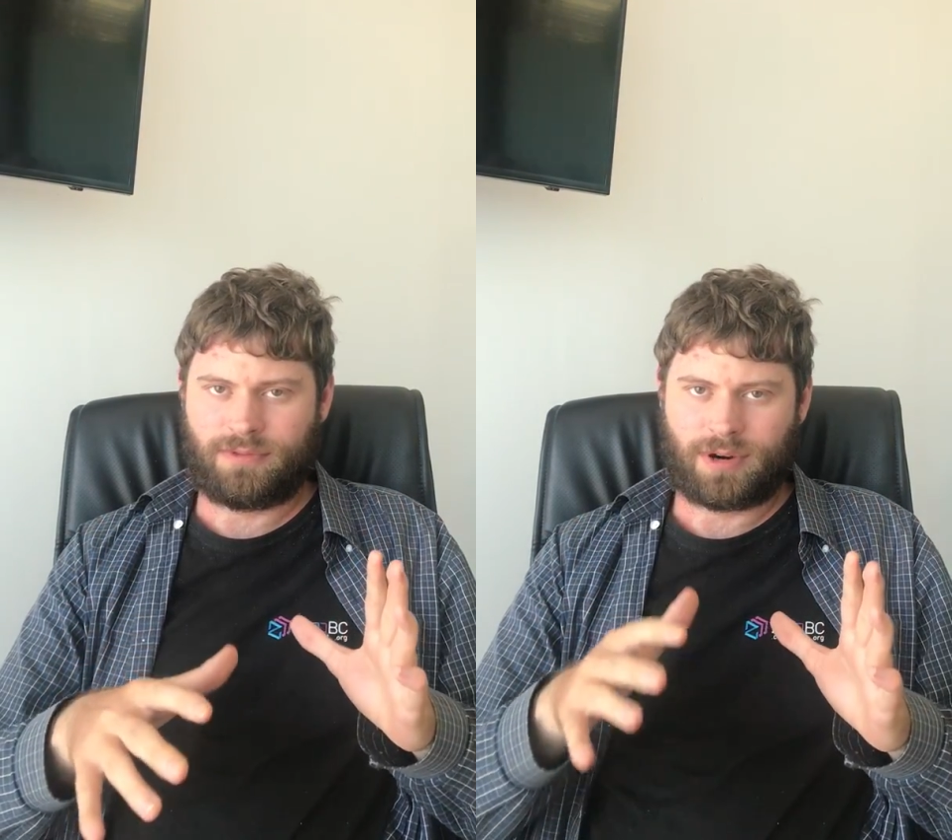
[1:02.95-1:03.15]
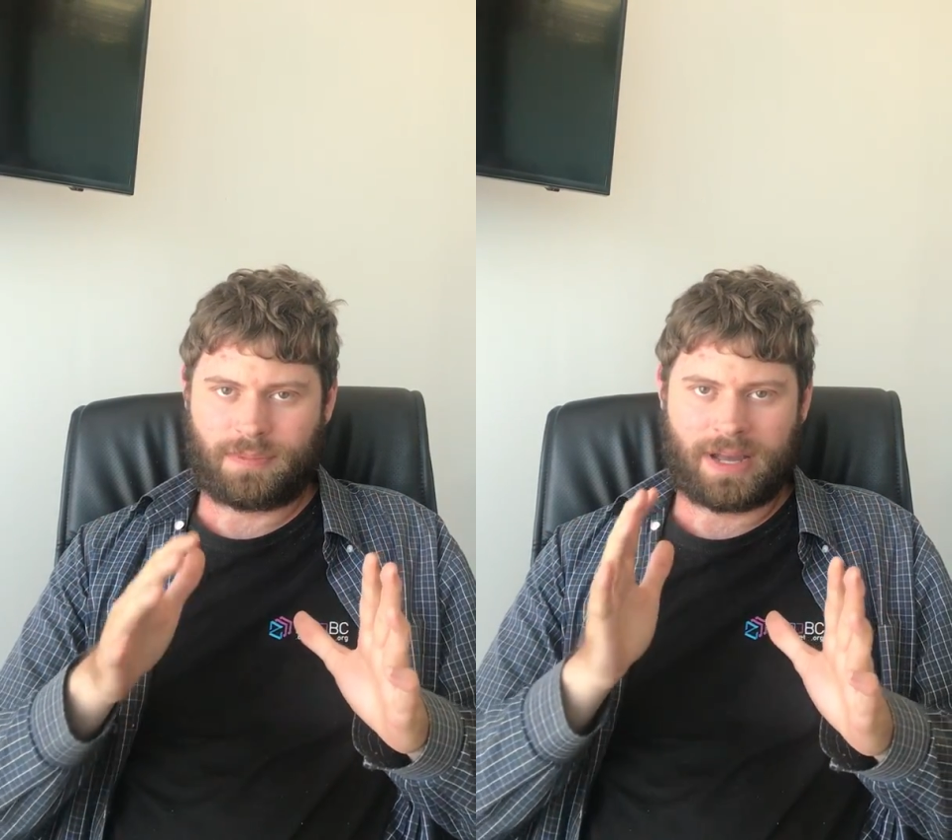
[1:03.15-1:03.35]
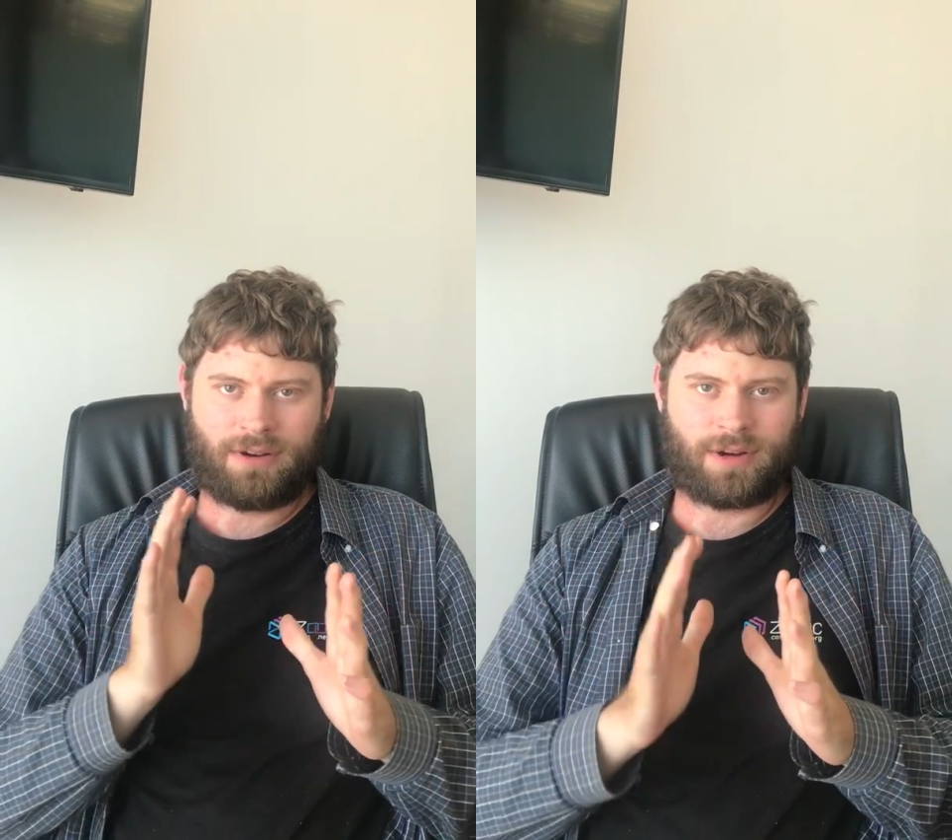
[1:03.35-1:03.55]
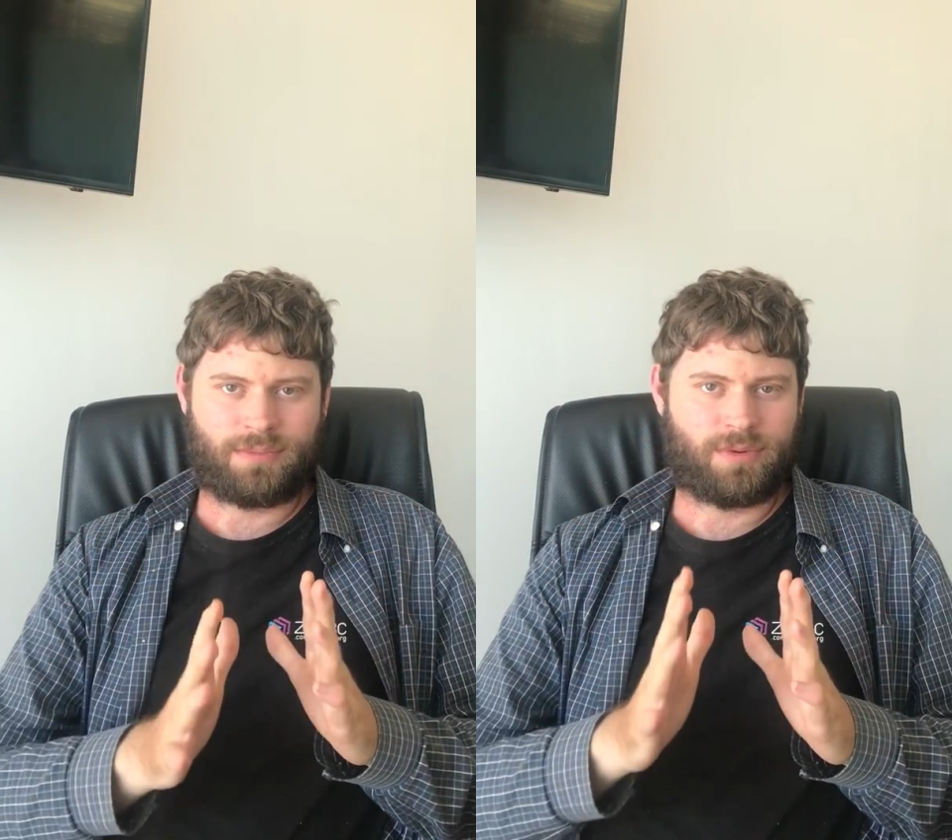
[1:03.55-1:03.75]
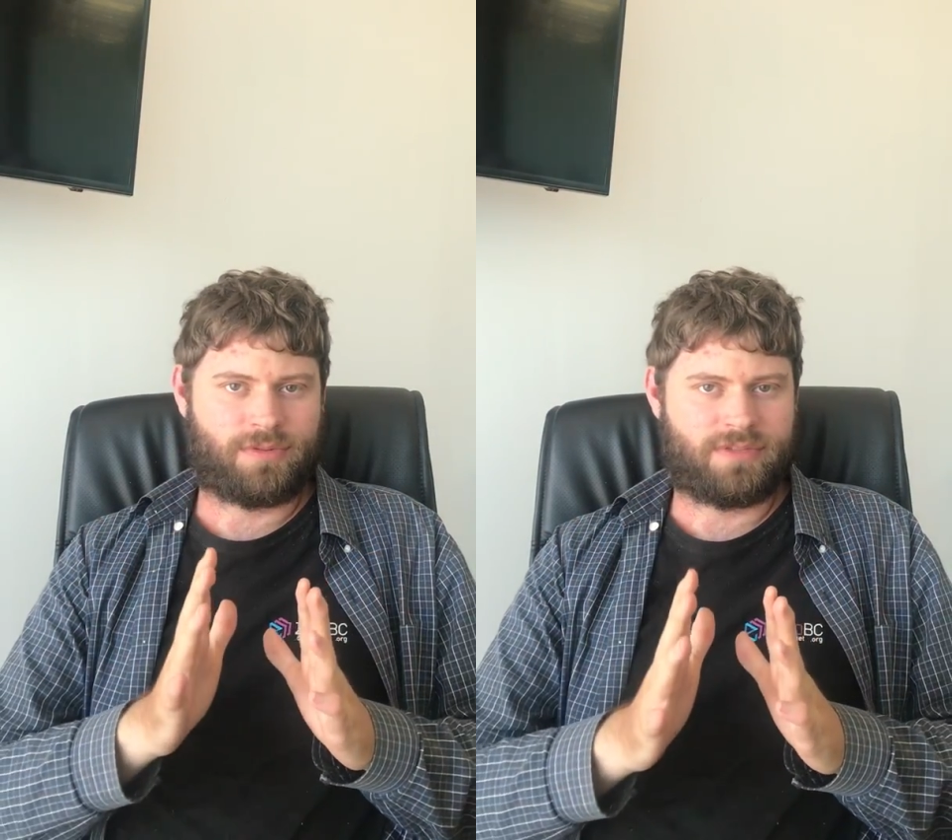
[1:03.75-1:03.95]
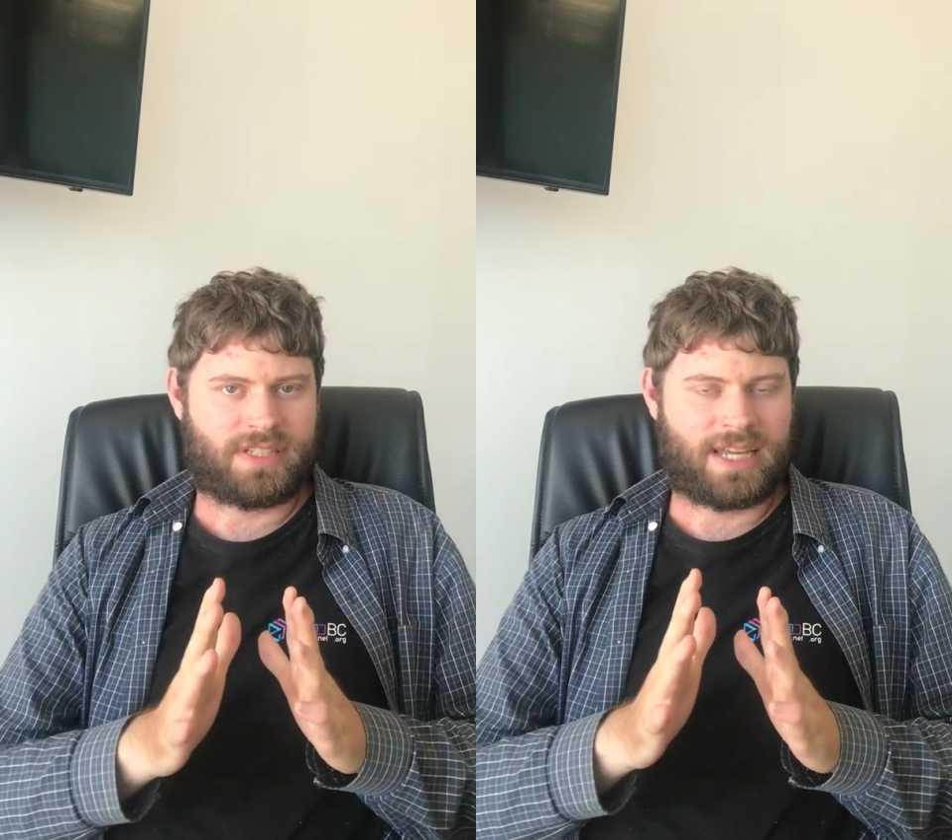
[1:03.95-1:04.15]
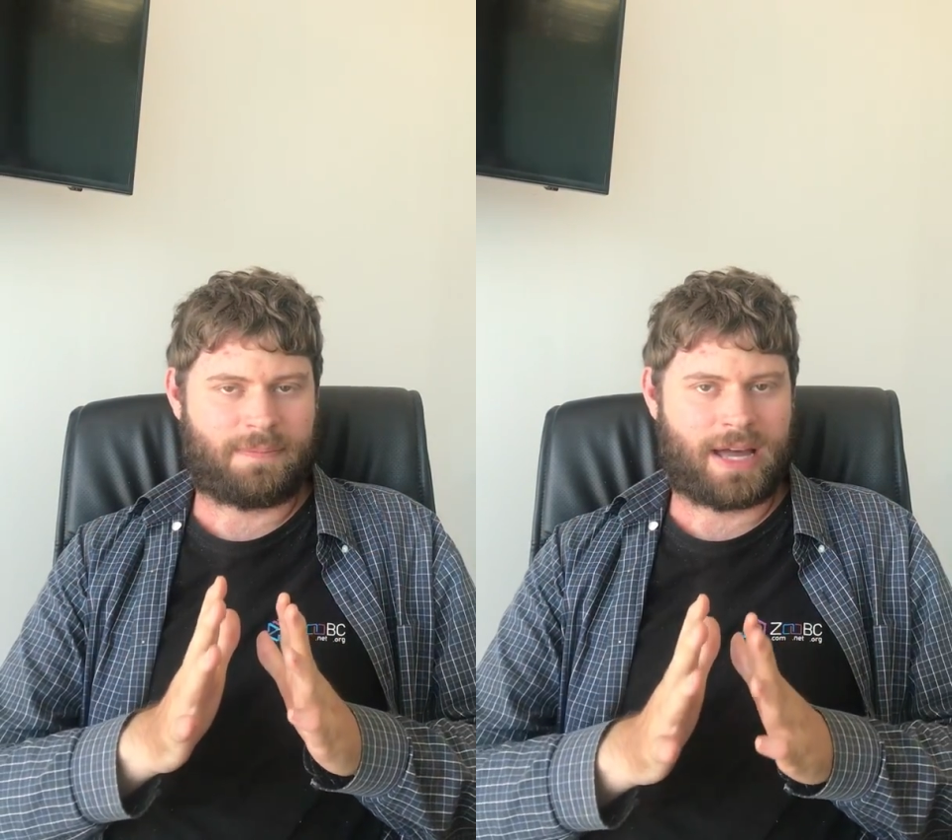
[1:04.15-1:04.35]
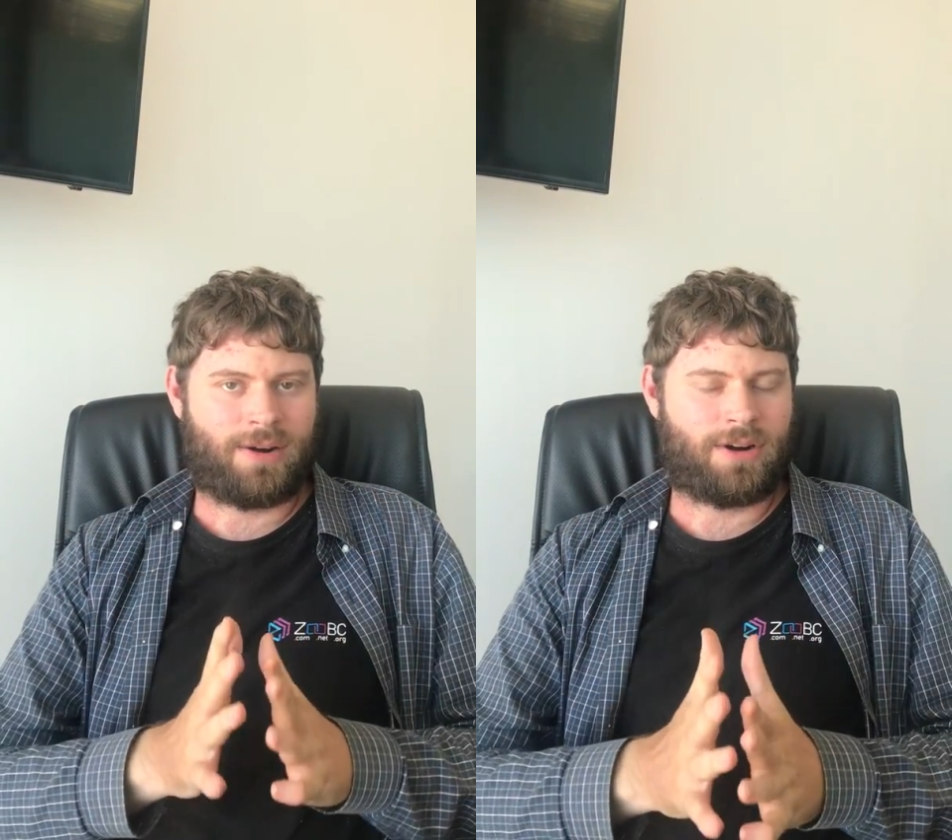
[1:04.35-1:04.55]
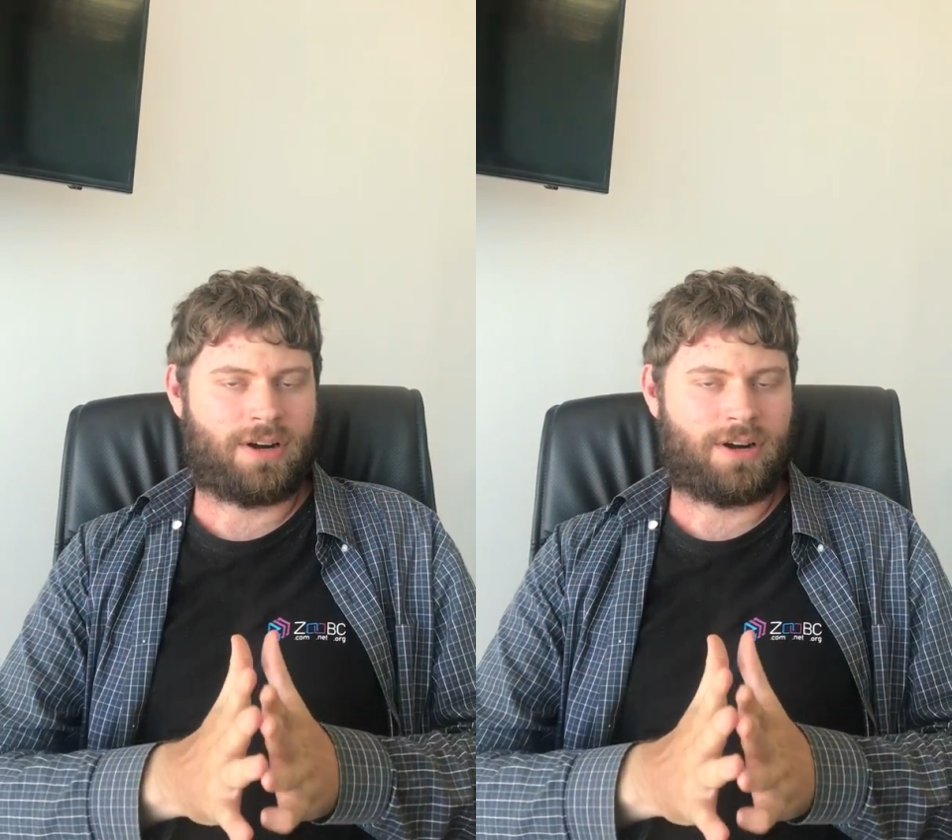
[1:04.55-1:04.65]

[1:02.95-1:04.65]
work power and proof of stake power